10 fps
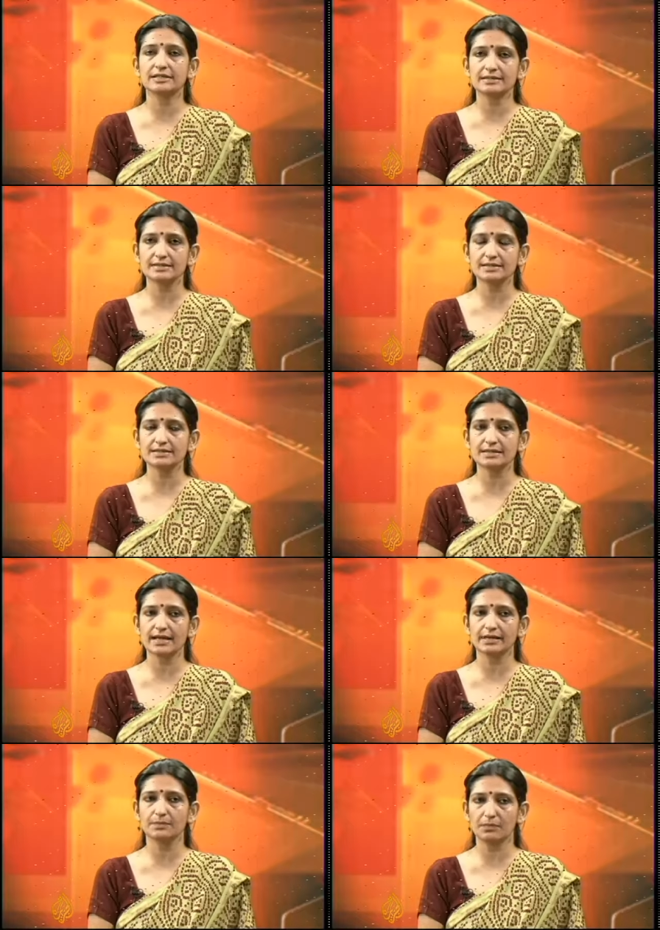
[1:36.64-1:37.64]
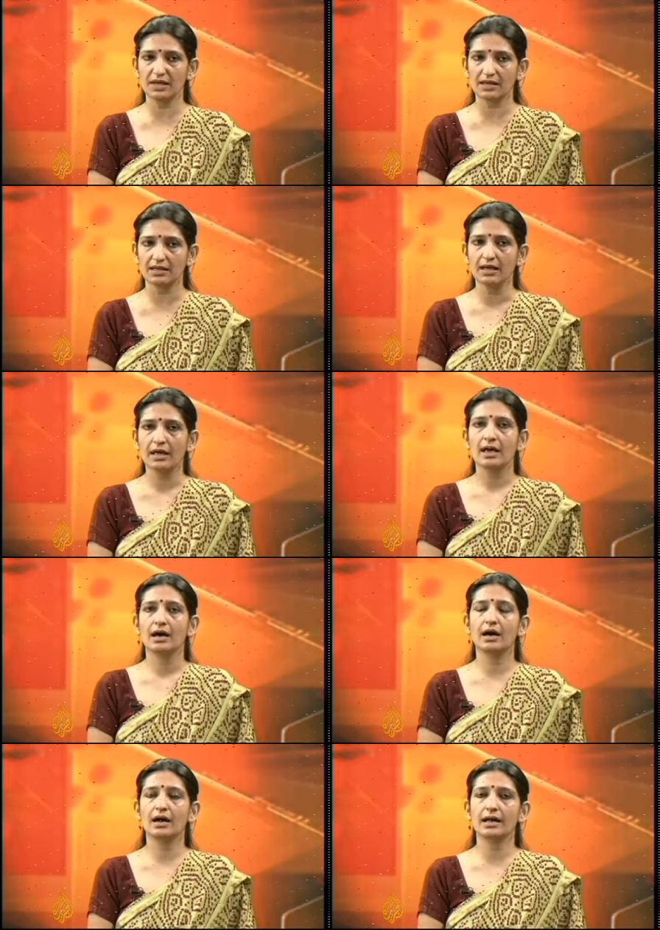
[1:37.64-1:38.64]
Citizens like me
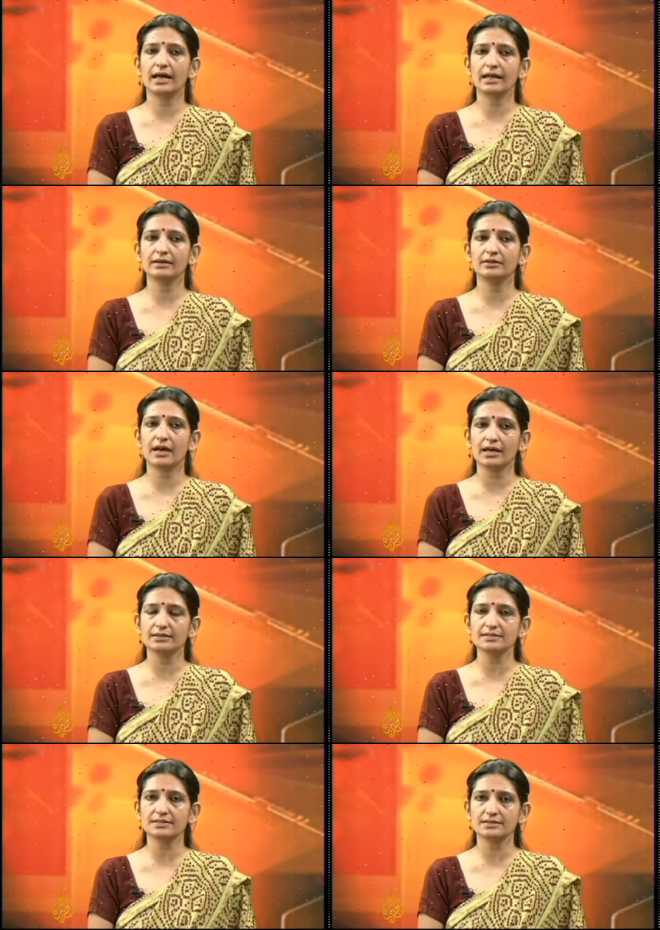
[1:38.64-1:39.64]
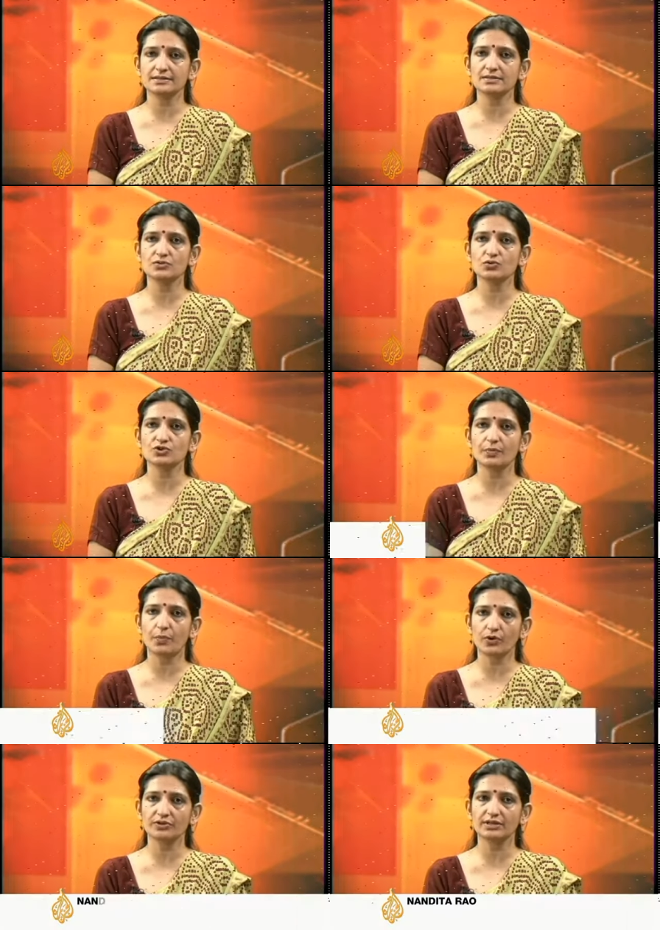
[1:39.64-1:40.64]
uh, and other citizens who
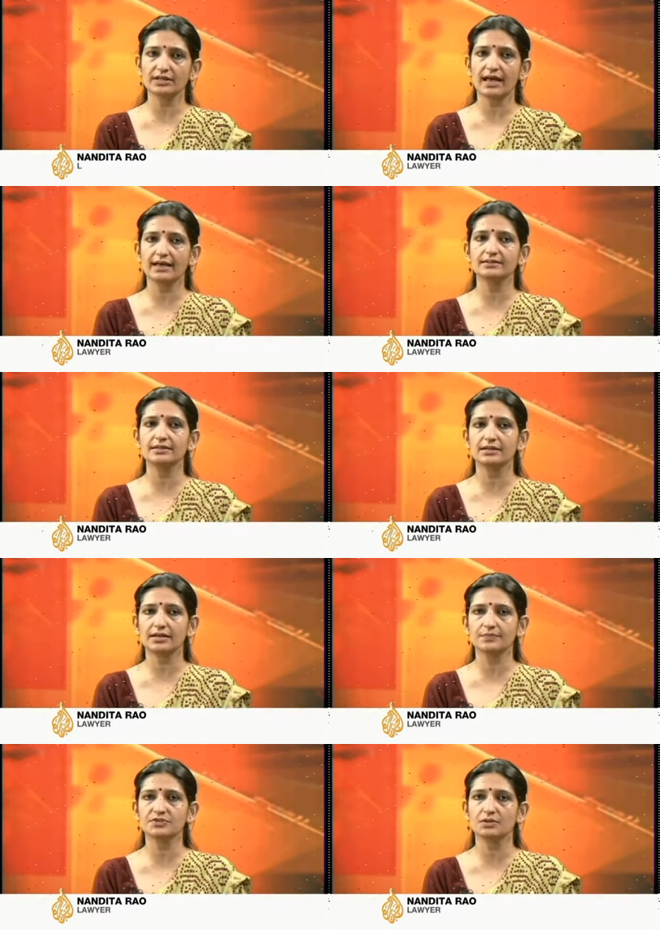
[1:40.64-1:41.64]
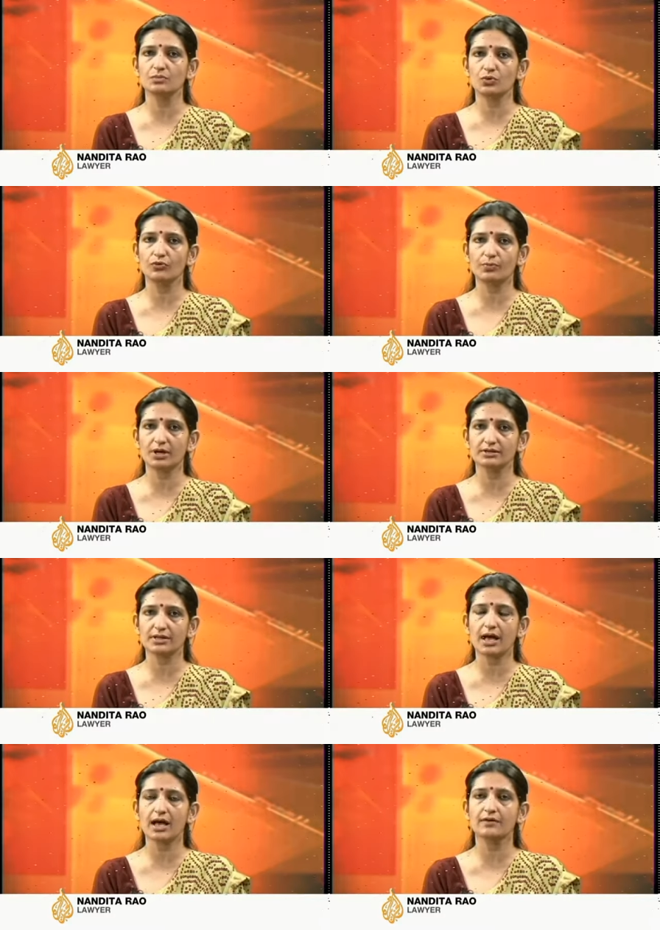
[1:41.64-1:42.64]
supported the anti-corruption movement
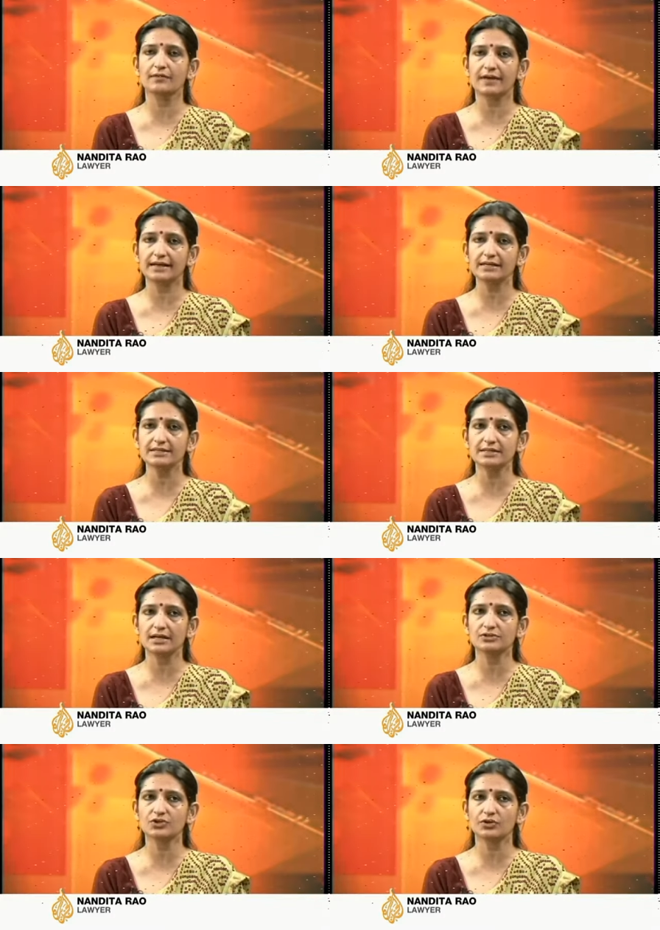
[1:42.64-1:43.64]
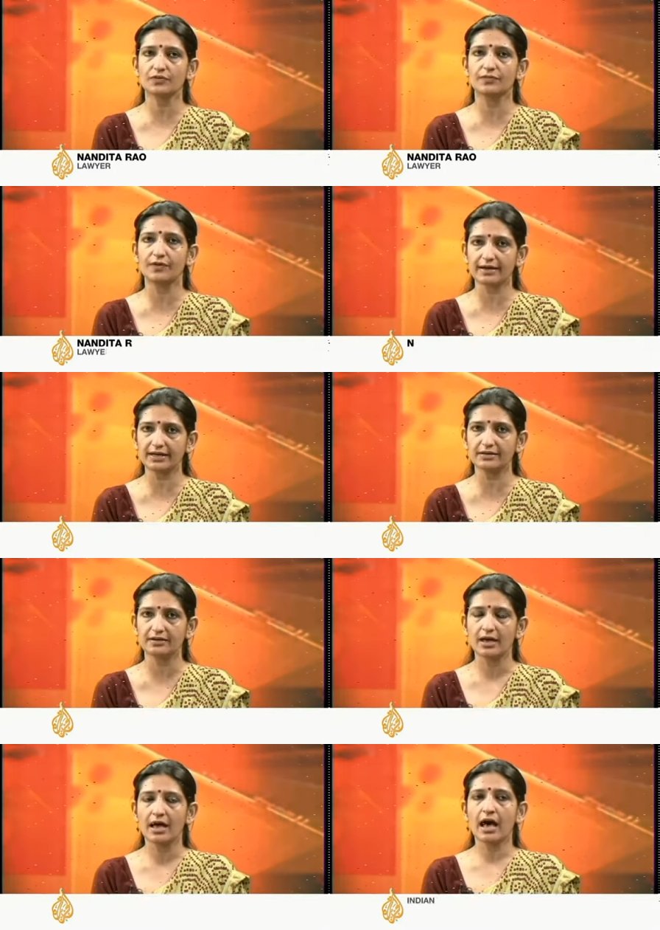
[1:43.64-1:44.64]
are very uh, sort of worried
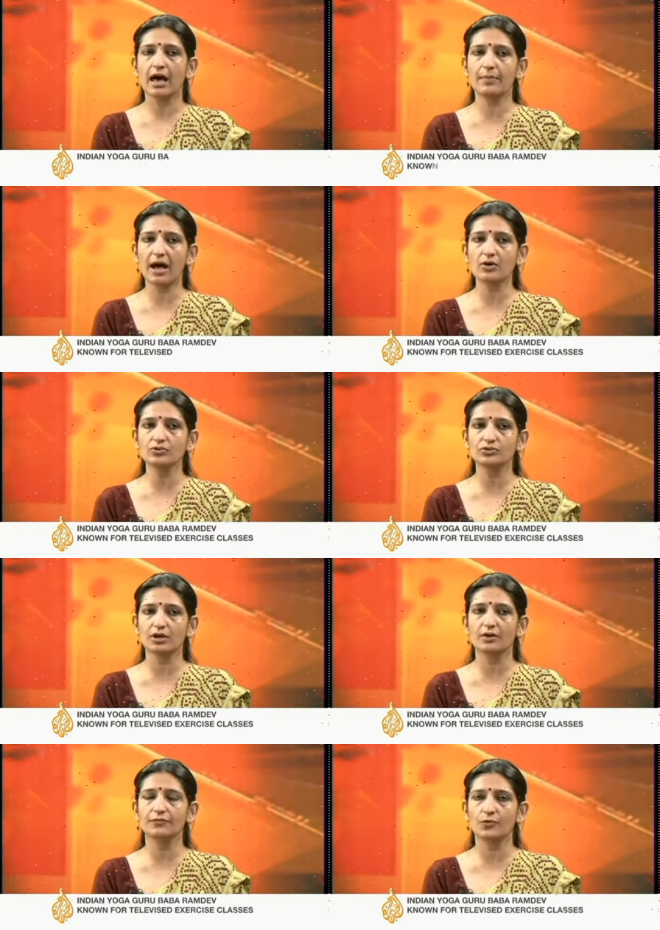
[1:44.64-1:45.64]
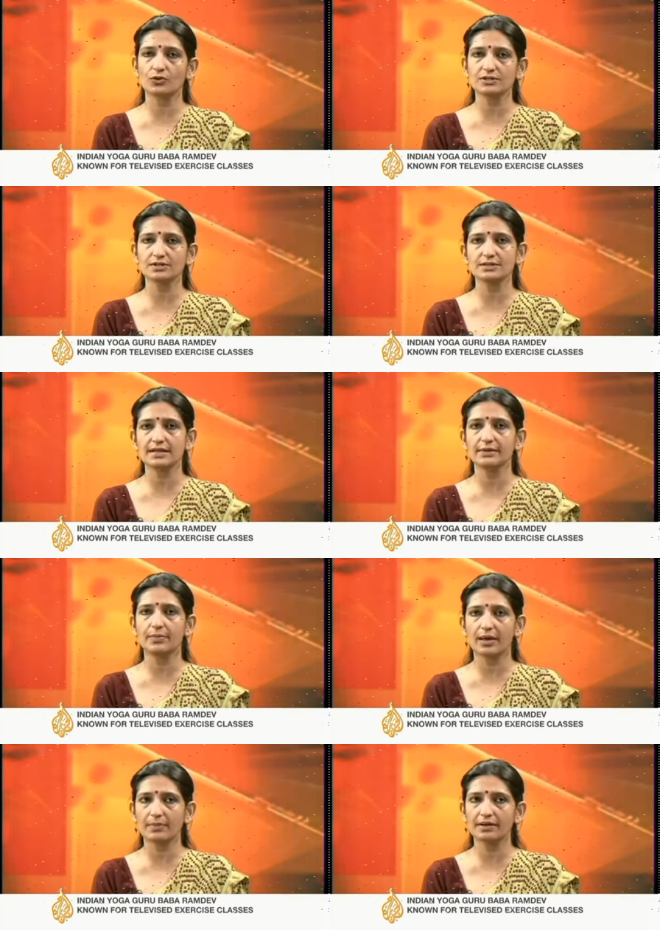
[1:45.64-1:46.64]
about uh, forces like
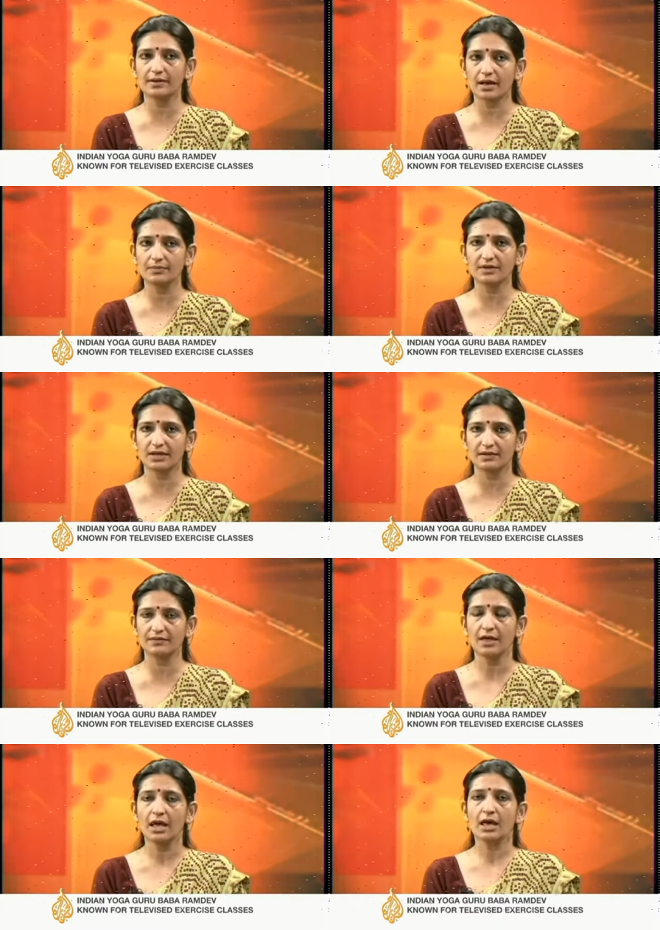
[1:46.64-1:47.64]
Baba Ramdev